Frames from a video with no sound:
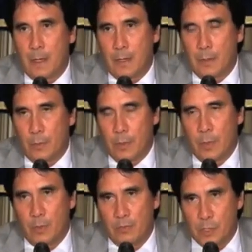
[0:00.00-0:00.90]
I know there were a
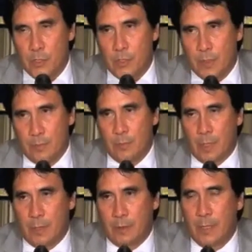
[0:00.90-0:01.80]
number of issues that
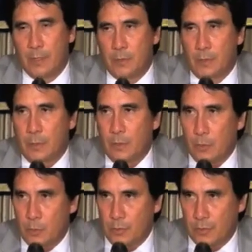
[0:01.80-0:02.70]
led to the
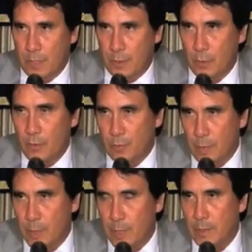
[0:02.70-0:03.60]
closure of San
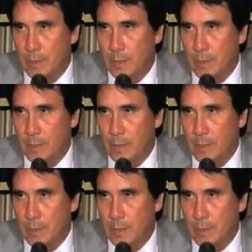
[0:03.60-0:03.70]
Onofre, but